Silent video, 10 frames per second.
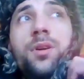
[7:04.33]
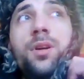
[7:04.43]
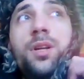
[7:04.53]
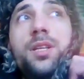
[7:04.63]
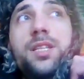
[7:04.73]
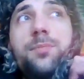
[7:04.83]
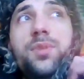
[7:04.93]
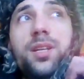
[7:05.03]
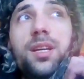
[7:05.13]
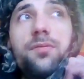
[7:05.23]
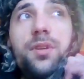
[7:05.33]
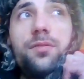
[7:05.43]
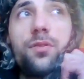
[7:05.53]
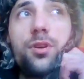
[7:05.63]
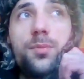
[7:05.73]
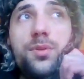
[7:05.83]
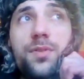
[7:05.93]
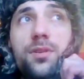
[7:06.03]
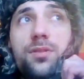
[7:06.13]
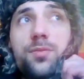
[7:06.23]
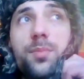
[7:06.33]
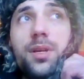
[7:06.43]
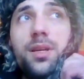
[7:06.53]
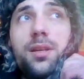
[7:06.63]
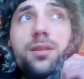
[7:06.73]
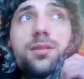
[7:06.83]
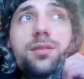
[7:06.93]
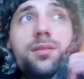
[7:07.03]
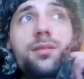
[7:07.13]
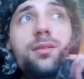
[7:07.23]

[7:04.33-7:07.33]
And it seems like every form has found its place,